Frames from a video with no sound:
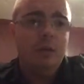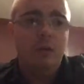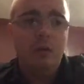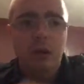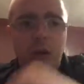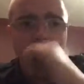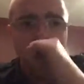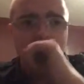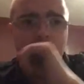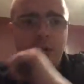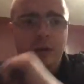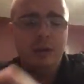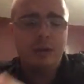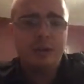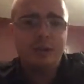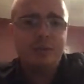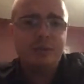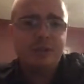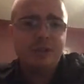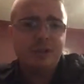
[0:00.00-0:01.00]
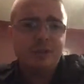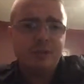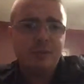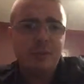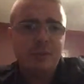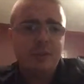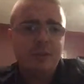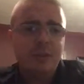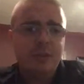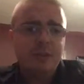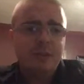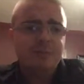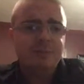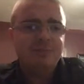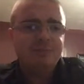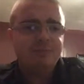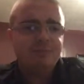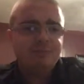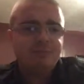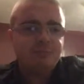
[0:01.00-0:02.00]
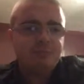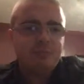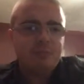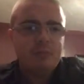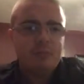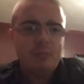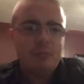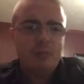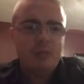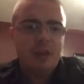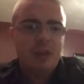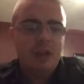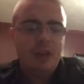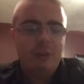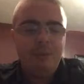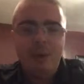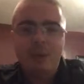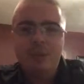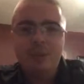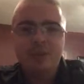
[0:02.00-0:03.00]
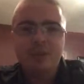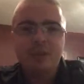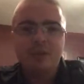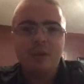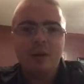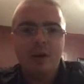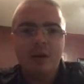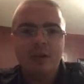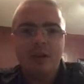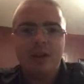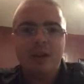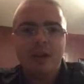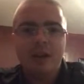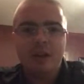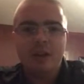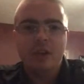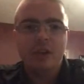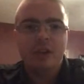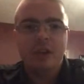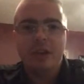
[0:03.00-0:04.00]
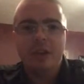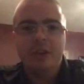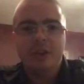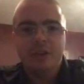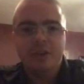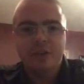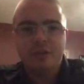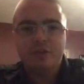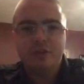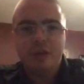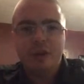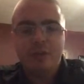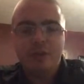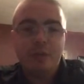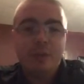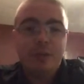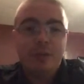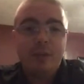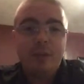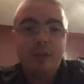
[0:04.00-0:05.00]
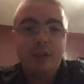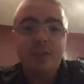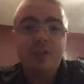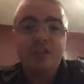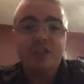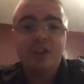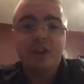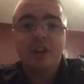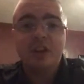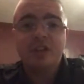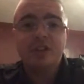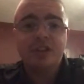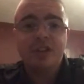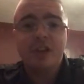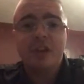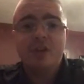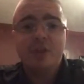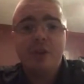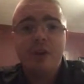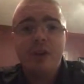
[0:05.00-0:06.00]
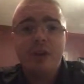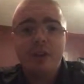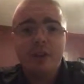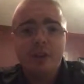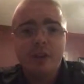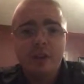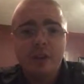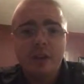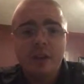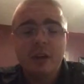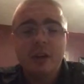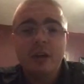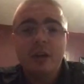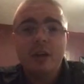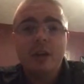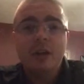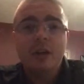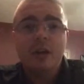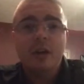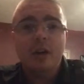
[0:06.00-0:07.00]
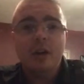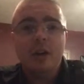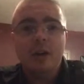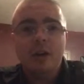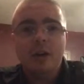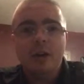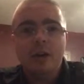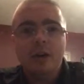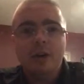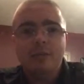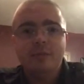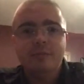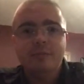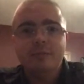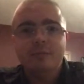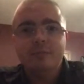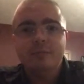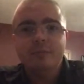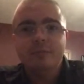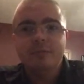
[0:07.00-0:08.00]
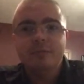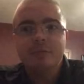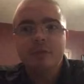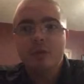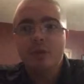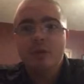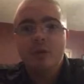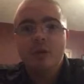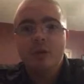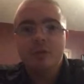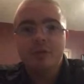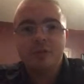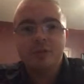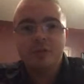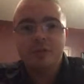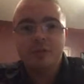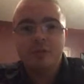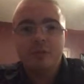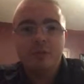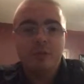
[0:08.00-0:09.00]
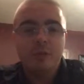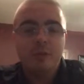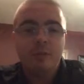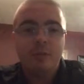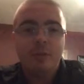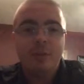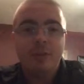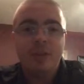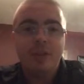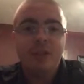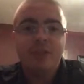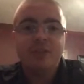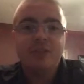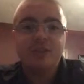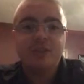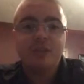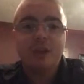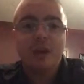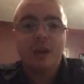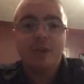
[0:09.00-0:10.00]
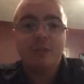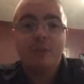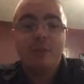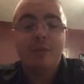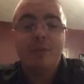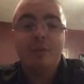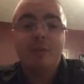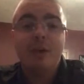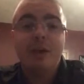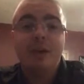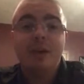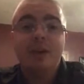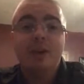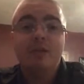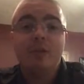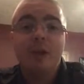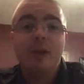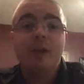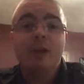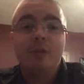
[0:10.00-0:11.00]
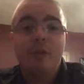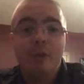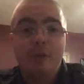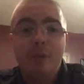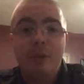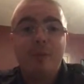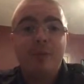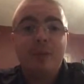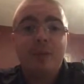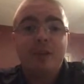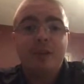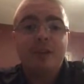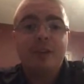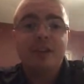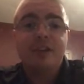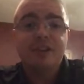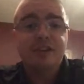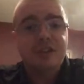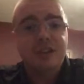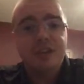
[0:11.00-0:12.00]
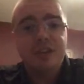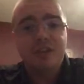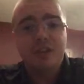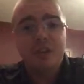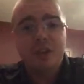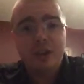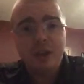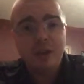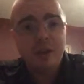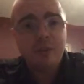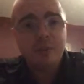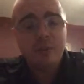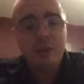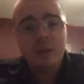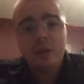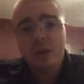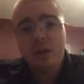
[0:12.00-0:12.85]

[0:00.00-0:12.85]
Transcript: Excuse me. And maybe somehow they get lucky in this draft. Maybe they'll have a shot at Shane Ray. Who knows? Maybe they'll have a shot. Maybe Randy Gregory. Maybe they'll take a chance on him.